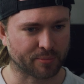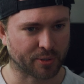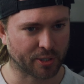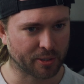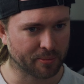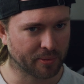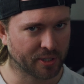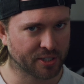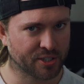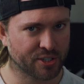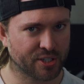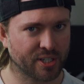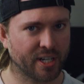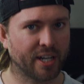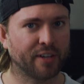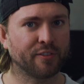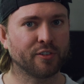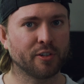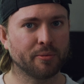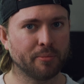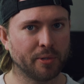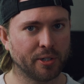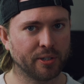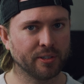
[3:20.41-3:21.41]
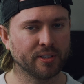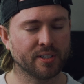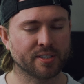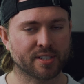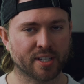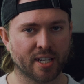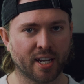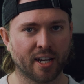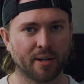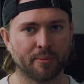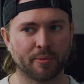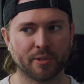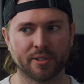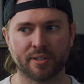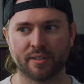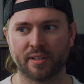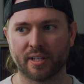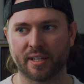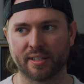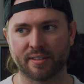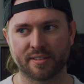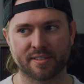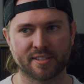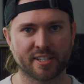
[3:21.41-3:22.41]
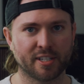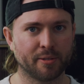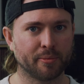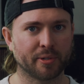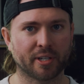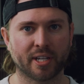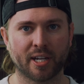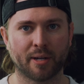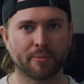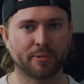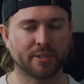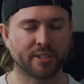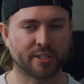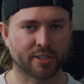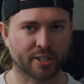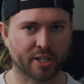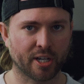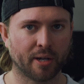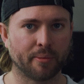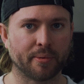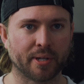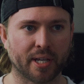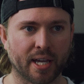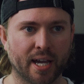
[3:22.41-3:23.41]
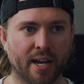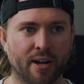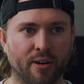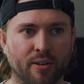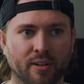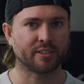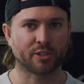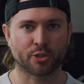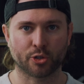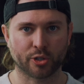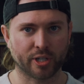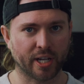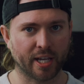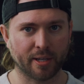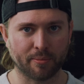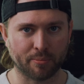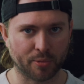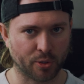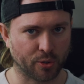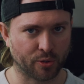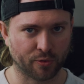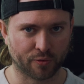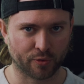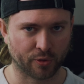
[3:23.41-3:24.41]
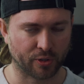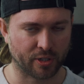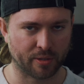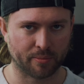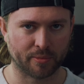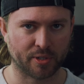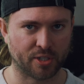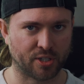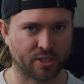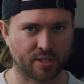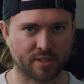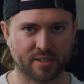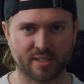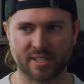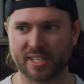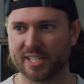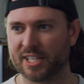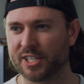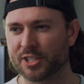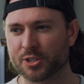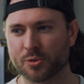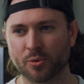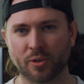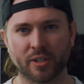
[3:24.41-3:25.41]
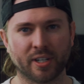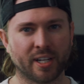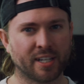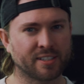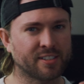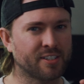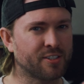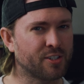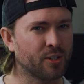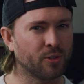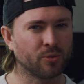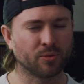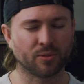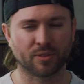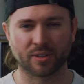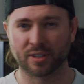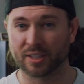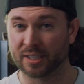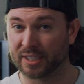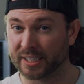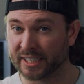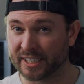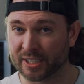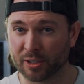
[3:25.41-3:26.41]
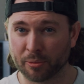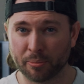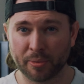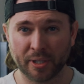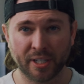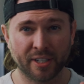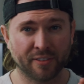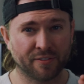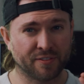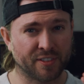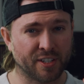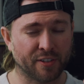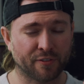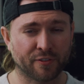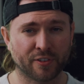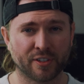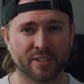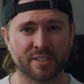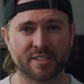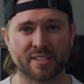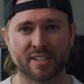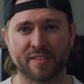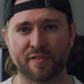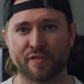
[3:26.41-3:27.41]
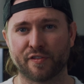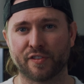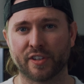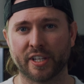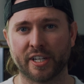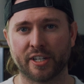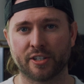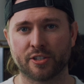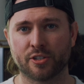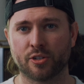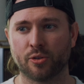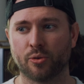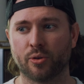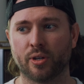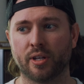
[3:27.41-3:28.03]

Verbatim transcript: pretty much every mirrorless camera and cinema camera that are coming out create beautiful images. Each one has its own little bit of difference and flair to